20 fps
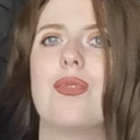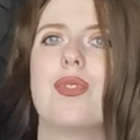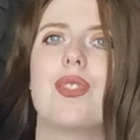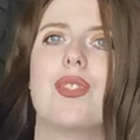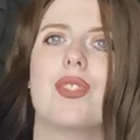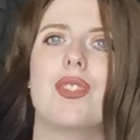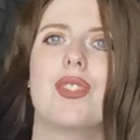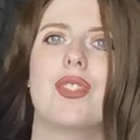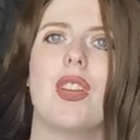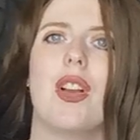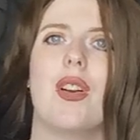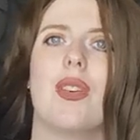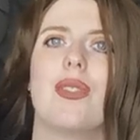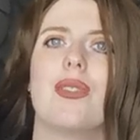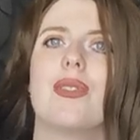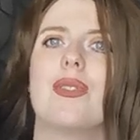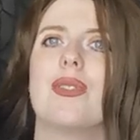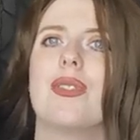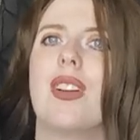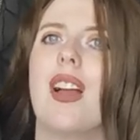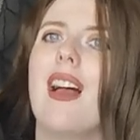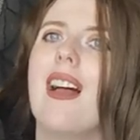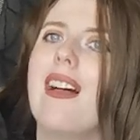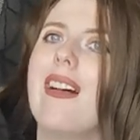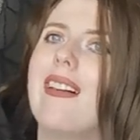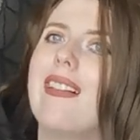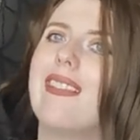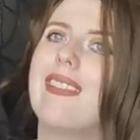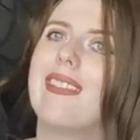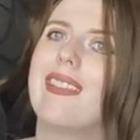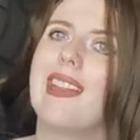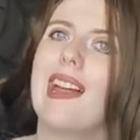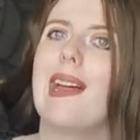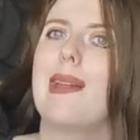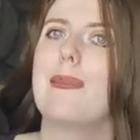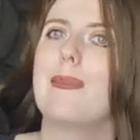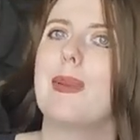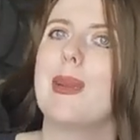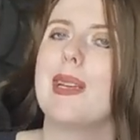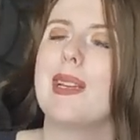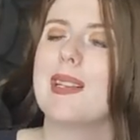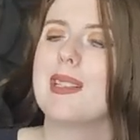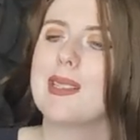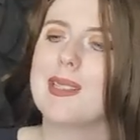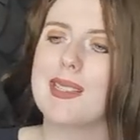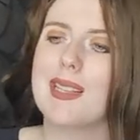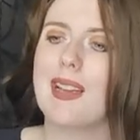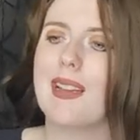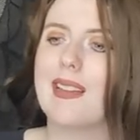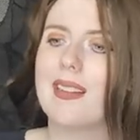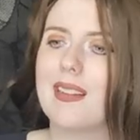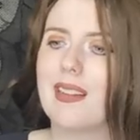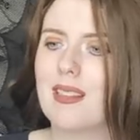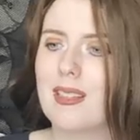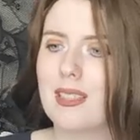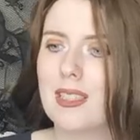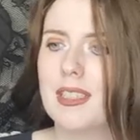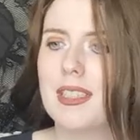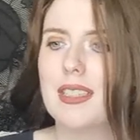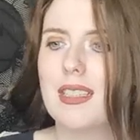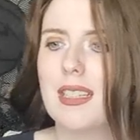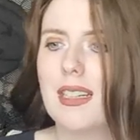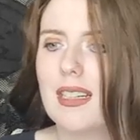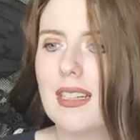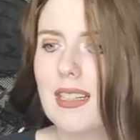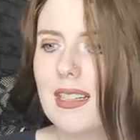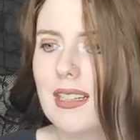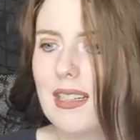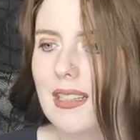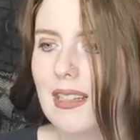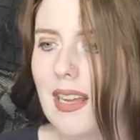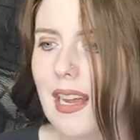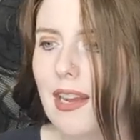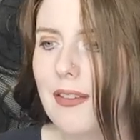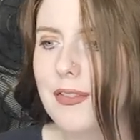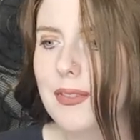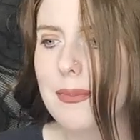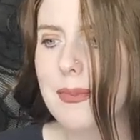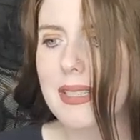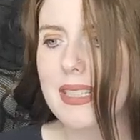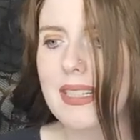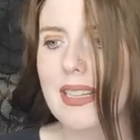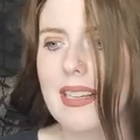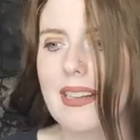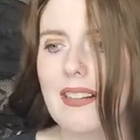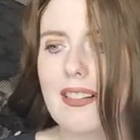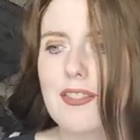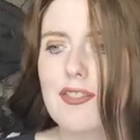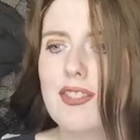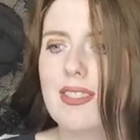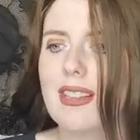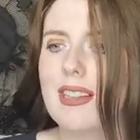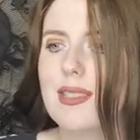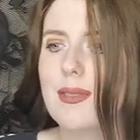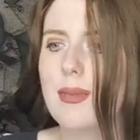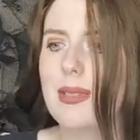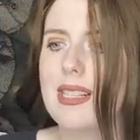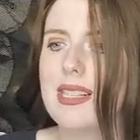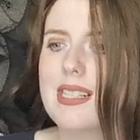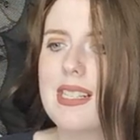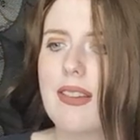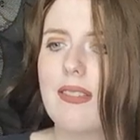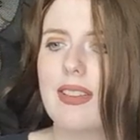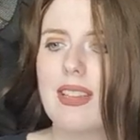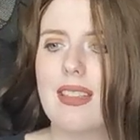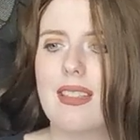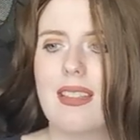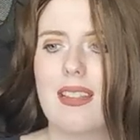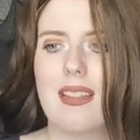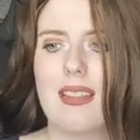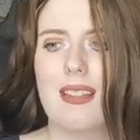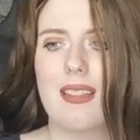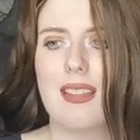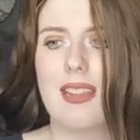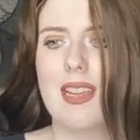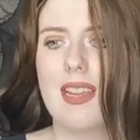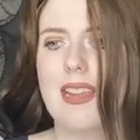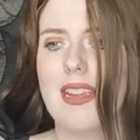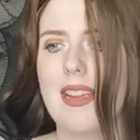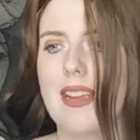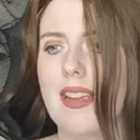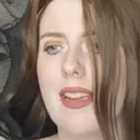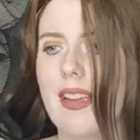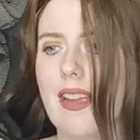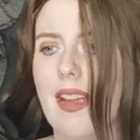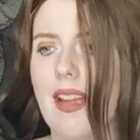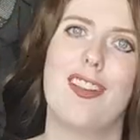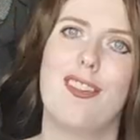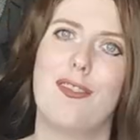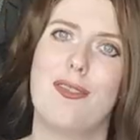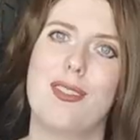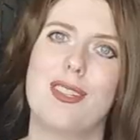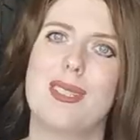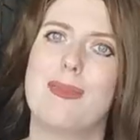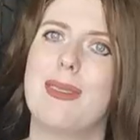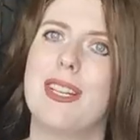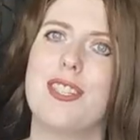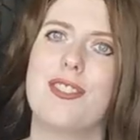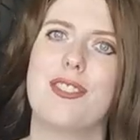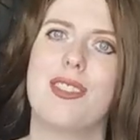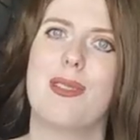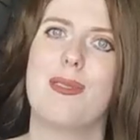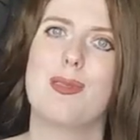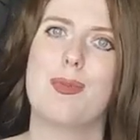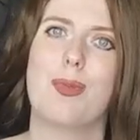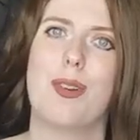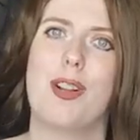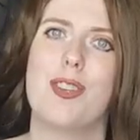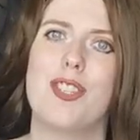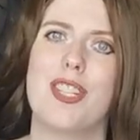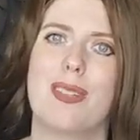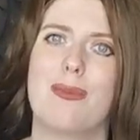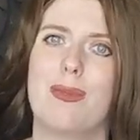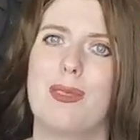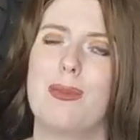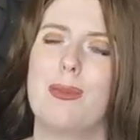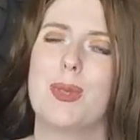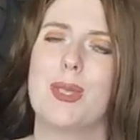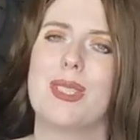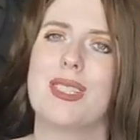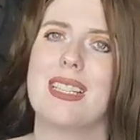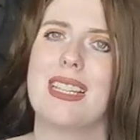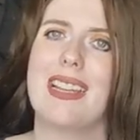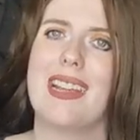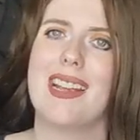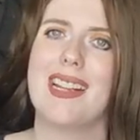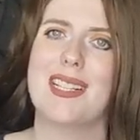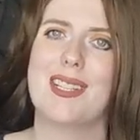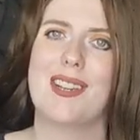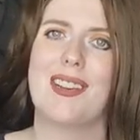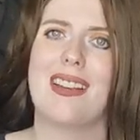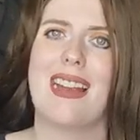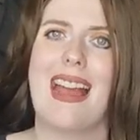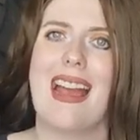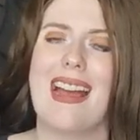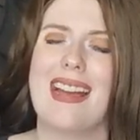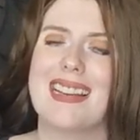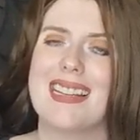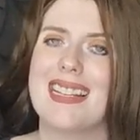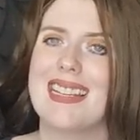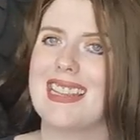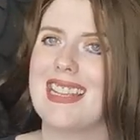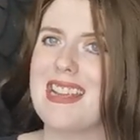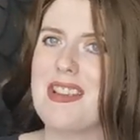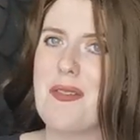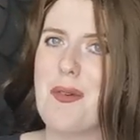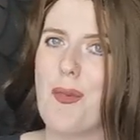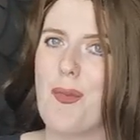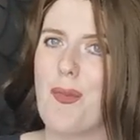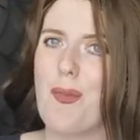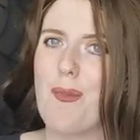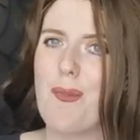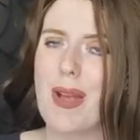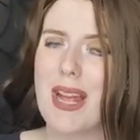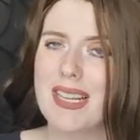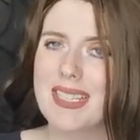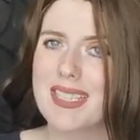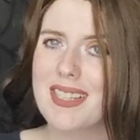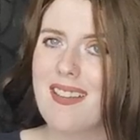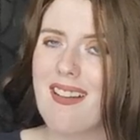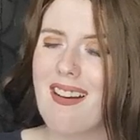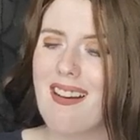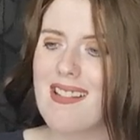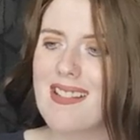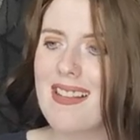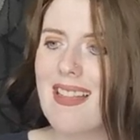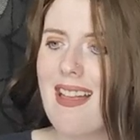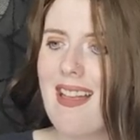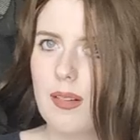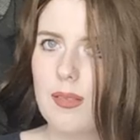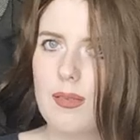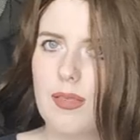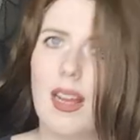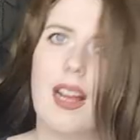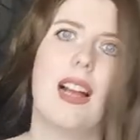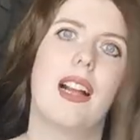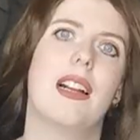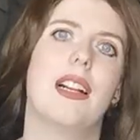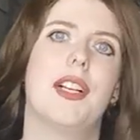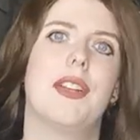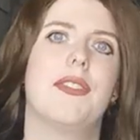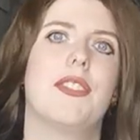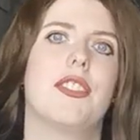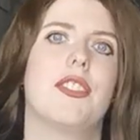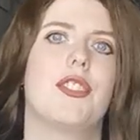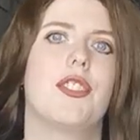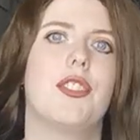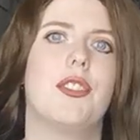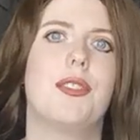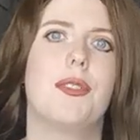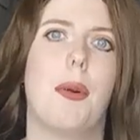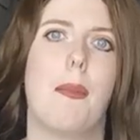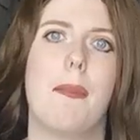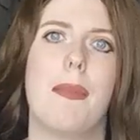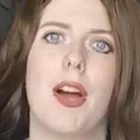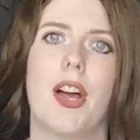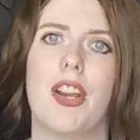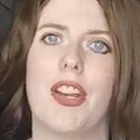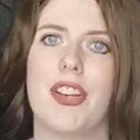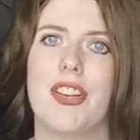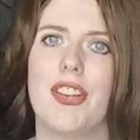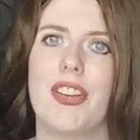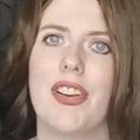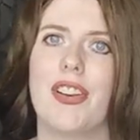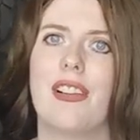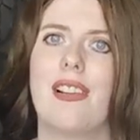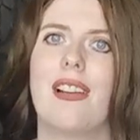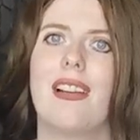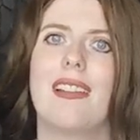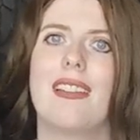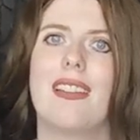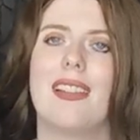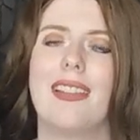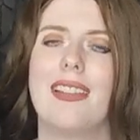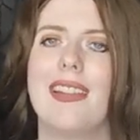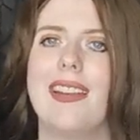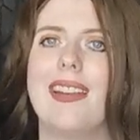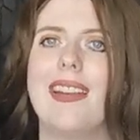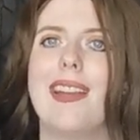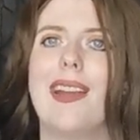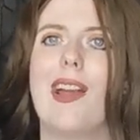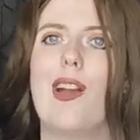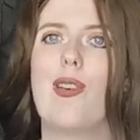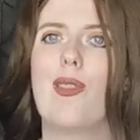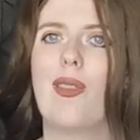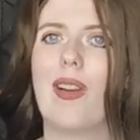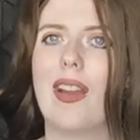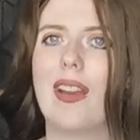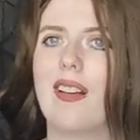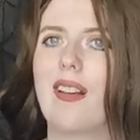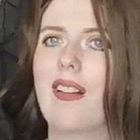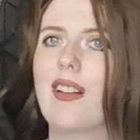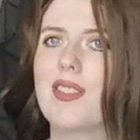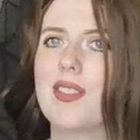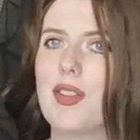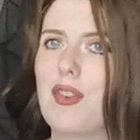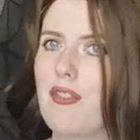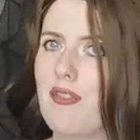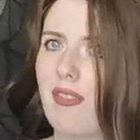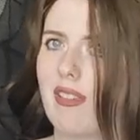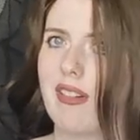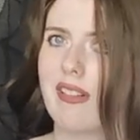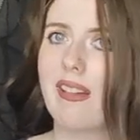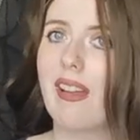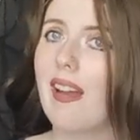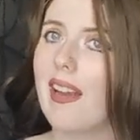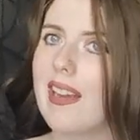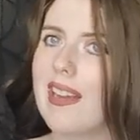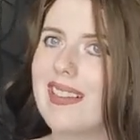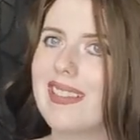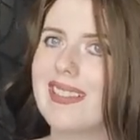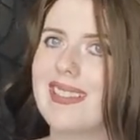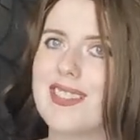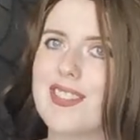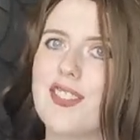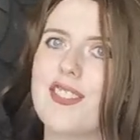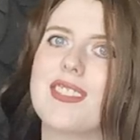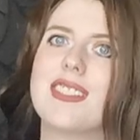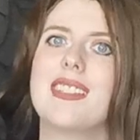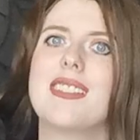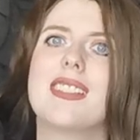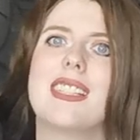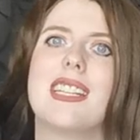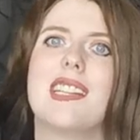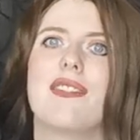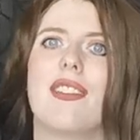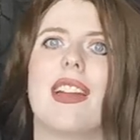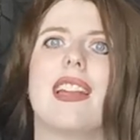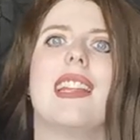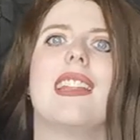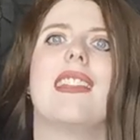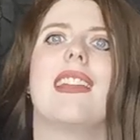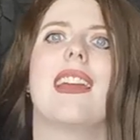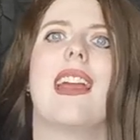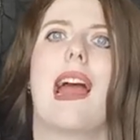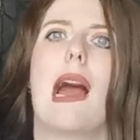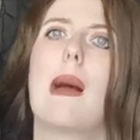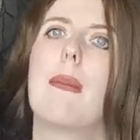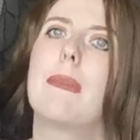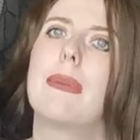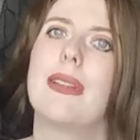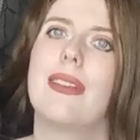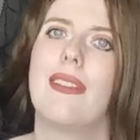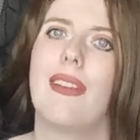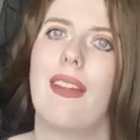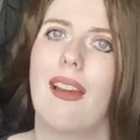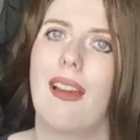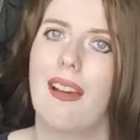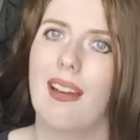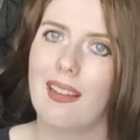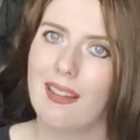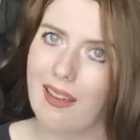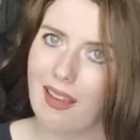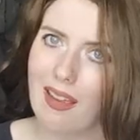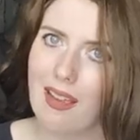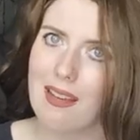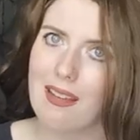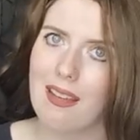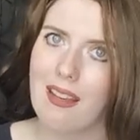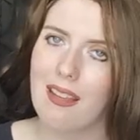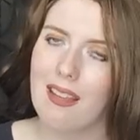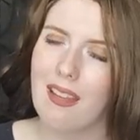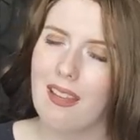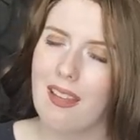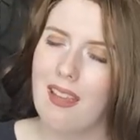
So that being said, after midnight on July 27th, the Air Force Major that was Project Blue Book's liaison at the Pentagon arrived to monitor the radars overnight just to see if anything happened again.